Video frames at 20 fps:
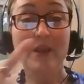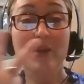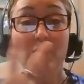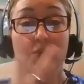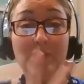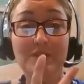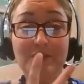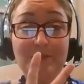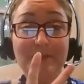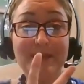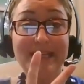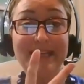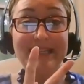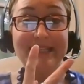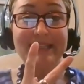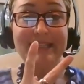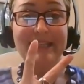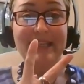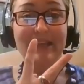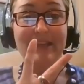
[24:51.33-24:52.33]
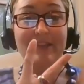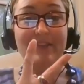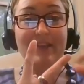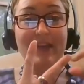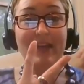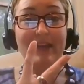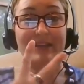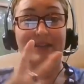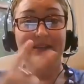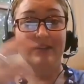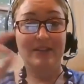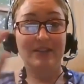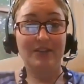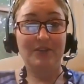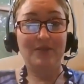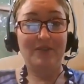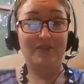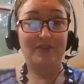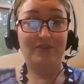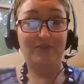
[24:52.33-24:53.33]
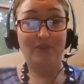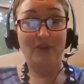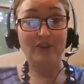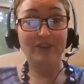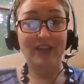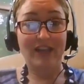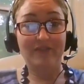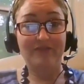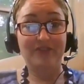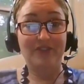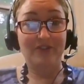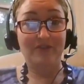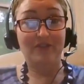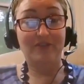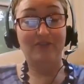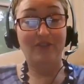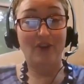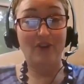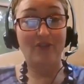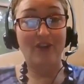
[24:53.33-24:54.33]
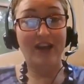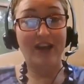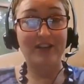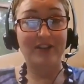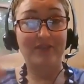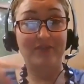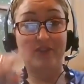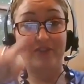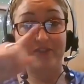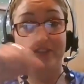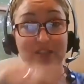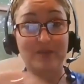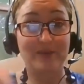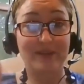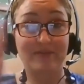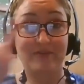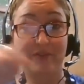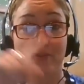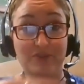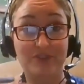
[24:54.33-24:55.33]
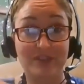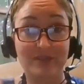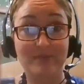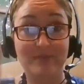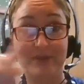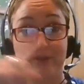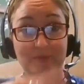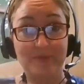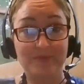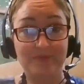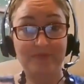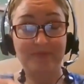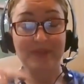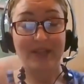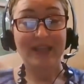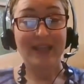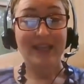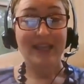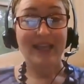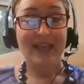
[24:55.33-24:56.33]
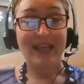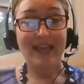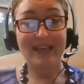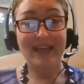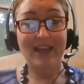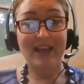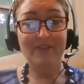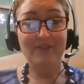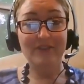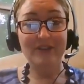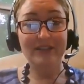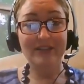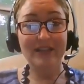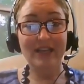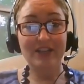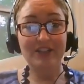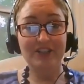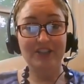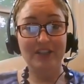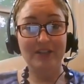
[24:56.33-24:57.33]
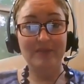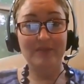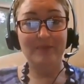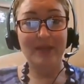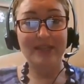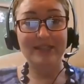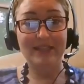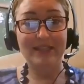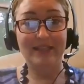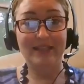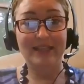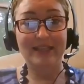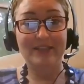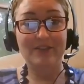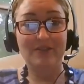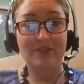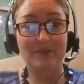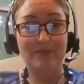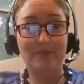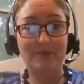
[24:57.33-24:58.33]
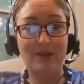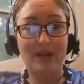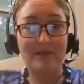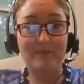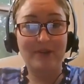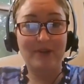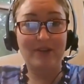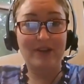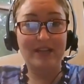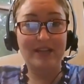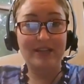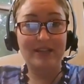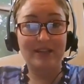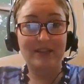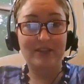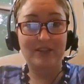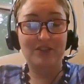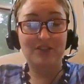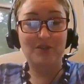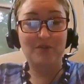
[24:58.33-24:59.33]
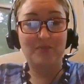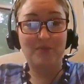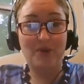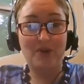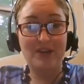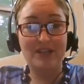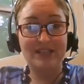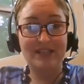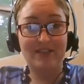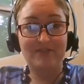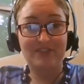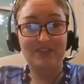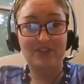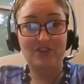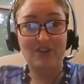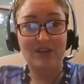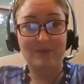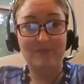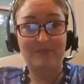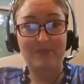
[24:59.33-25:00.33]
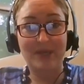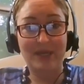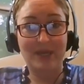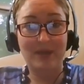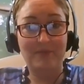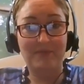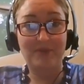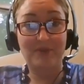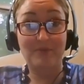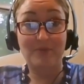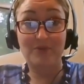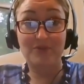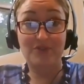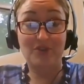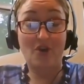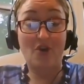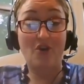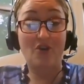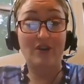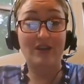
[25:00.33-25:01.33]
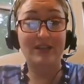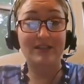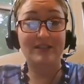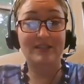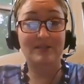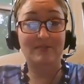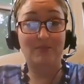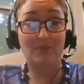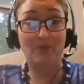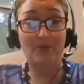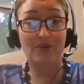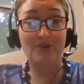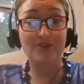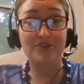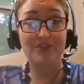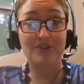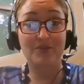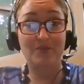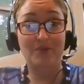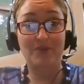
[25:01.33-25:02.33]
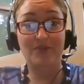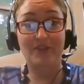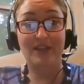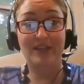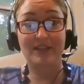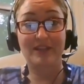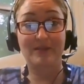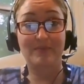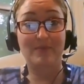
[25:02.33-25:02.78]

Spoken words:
which means that you have your far left, you have your far right, you have all these swing voters in the middle. And every election, basically during the primary, the two parties have to try and pick up their most ardent supporters who are like the